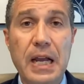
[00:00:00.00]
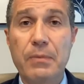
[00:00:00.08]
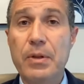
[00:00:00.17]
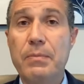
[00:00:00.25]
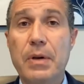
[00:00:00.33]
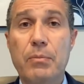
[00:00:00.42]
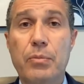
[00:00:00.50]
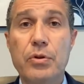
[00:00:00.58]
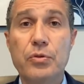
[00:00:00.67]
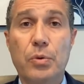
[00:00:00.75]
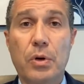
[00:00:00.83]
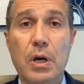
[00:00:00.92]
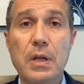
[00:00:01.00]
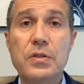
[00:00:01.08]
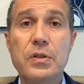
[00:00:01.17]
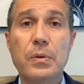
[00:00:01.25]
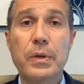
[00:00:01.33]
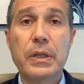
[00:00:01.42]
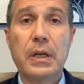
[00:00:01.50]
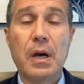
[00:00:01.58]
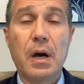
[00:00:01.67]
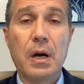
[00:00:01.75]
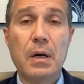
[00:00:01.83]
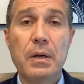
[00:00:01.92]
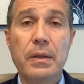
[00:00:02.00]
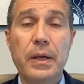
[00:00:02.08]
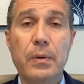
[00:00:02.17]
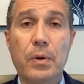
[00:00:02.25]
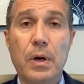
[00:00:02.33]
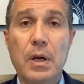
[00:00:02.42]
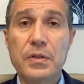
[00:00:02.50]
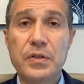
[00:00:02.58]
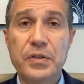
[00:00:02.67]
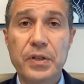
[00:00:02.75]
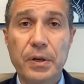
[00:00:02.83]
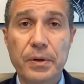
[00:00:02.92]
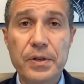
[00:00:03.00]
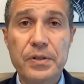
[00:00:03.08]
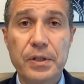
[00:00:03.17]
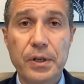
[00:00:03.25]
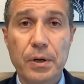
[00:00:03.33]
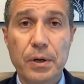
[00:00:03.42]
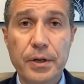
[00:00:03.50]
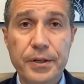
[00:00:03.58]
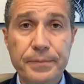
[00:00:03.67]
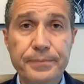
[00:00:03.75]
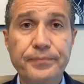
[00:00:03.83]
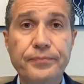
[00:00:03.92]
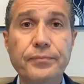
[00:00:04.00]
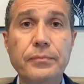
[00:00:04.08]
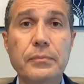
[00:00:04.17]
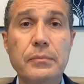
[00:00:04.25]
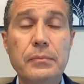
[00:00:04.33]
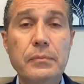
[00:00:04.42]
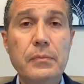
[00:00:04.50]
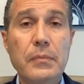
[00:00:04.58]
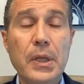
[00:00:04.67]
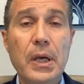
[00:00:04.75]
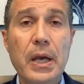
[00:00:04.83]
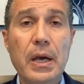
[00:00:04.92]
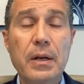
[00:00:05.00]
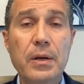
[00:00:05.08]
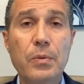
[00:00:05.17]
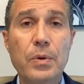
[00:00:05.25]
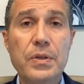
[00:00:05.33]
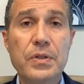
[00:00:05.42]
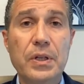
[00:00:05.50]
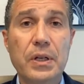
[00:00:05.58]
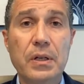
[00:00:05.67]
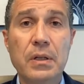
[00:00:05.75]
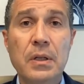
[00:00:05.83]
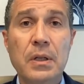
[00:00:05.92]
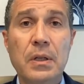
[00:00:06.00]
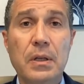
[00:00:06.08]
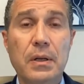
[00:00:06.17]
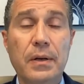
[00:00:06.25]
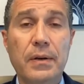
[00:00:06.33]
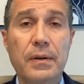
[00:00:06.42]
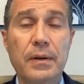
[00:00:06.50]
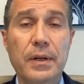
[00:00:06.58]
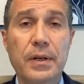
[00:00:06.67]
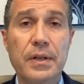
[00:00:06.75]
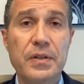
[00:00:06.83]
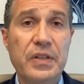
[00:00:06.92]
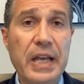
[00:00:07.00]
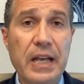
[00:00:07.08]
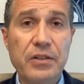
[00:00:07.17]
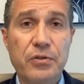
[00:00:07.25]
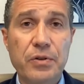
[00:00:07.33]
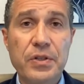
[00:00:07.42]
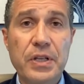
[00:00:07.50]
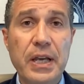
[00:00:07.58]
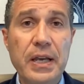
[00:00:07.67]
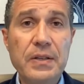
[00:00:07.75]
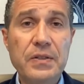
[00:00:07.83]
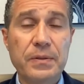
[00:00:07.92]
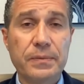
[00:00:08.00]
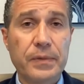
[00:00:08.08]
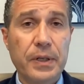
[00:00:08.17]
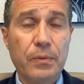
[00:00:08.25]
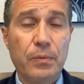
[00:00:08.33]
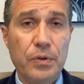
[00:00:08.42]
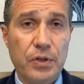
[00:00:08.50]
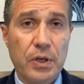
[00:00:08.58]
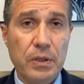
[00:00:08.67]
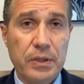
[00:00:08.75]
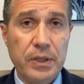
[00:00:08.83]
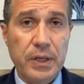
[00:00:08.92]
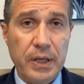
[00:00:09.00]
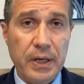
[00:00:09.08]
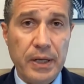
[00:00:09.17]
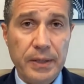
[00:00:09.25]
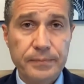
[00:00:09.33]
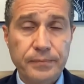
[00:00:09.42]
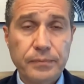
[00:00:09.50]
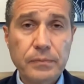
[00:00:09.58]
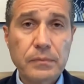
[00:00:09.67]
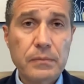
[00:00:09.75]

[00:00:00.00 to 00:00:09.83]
family members were also in the car. They were all seriously hurt, and it was a, a, a disastrous case. It resulted in a